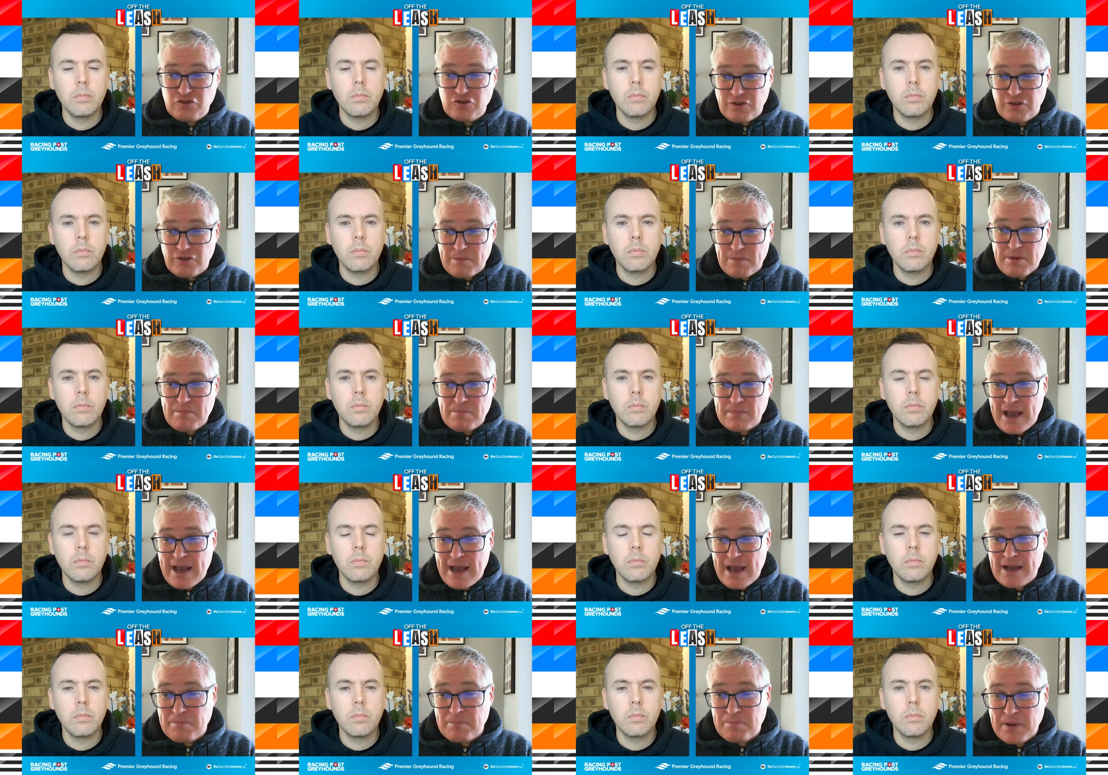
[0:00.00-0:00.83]
Speaker 1: trim him
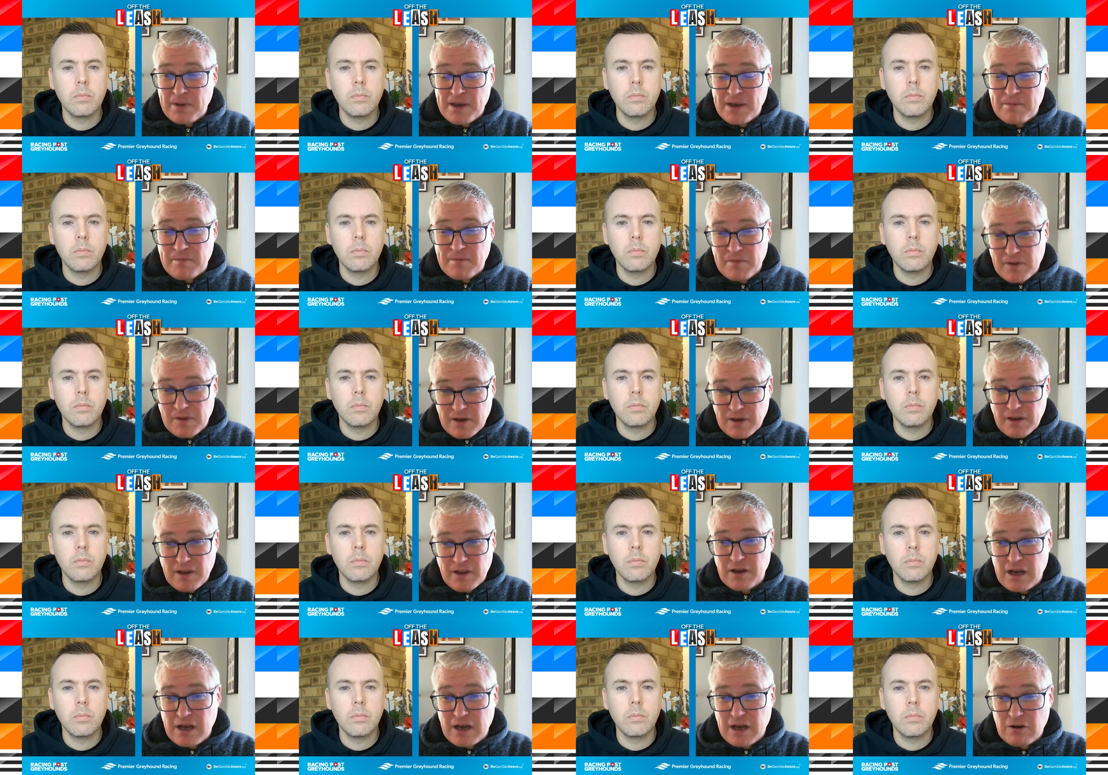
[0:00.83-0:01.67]
down a bit.
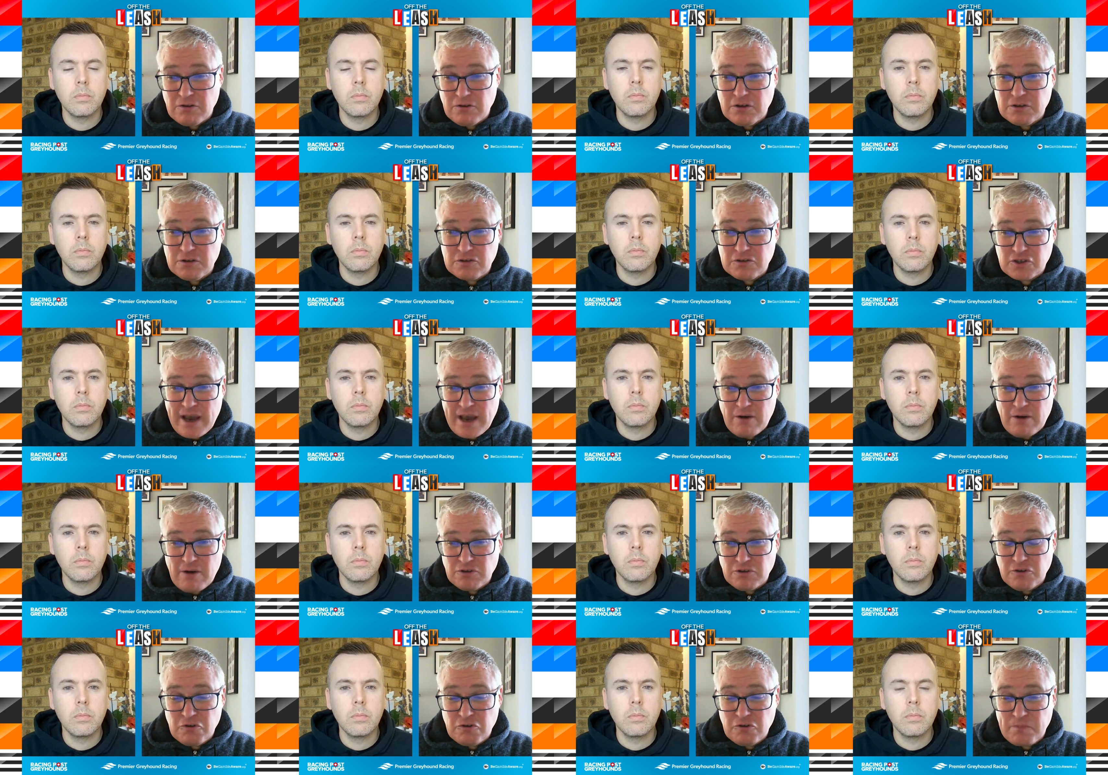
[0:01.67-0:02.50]
He'll go to the
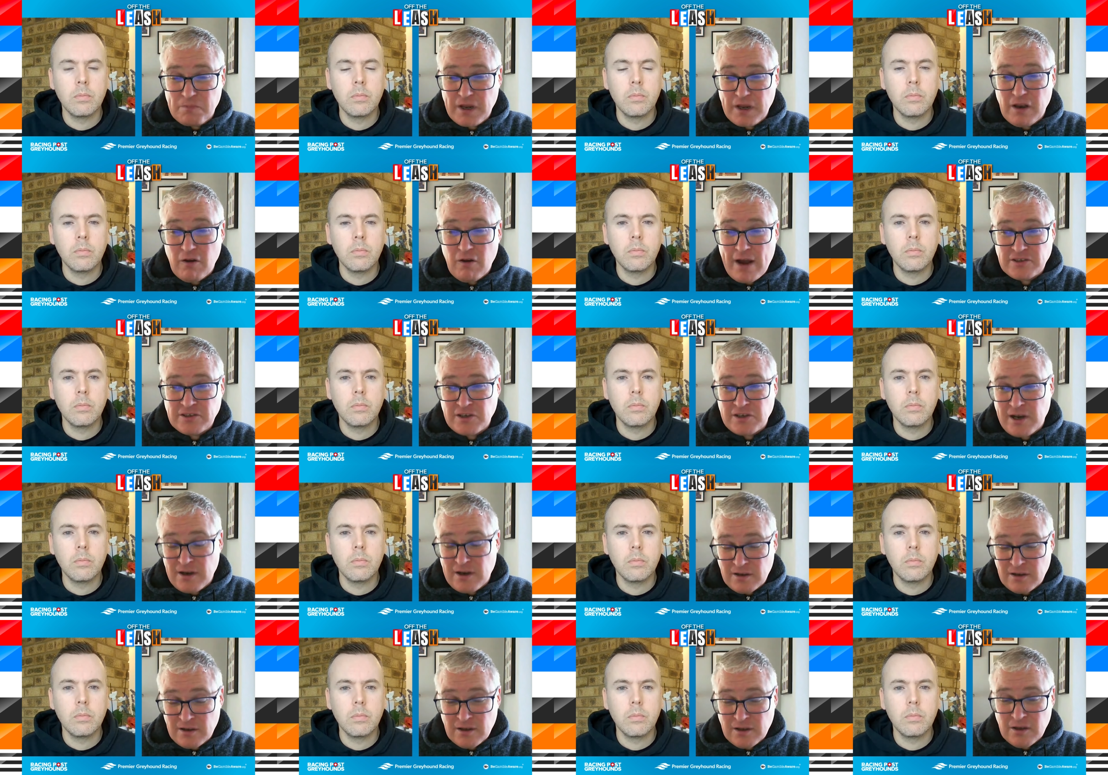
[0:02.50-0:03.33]
Scales a little bit
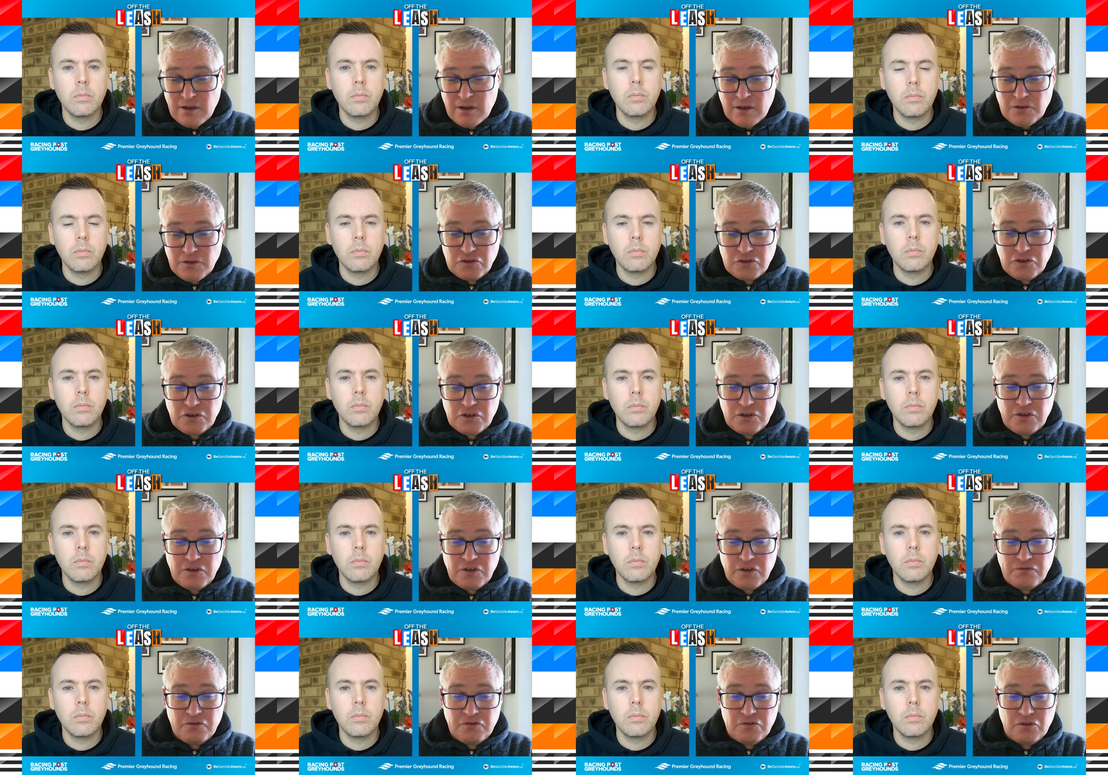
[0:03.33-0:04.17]
lighter. You'll see a
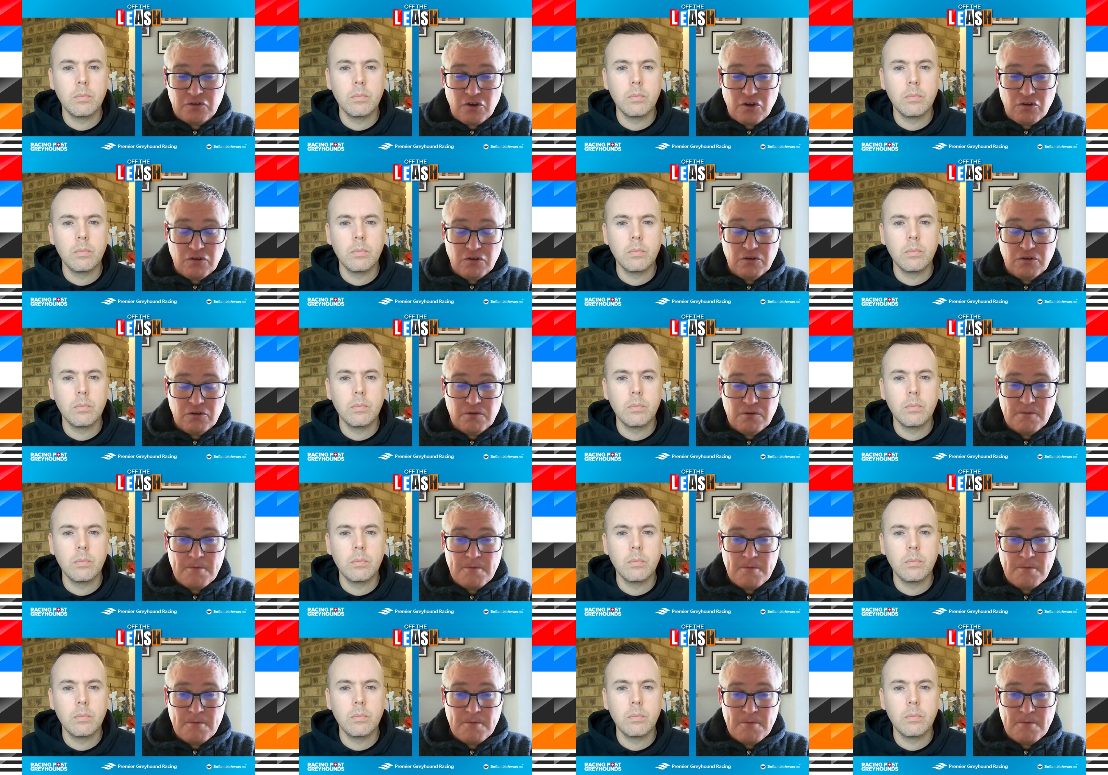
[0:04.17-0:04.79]
different dog.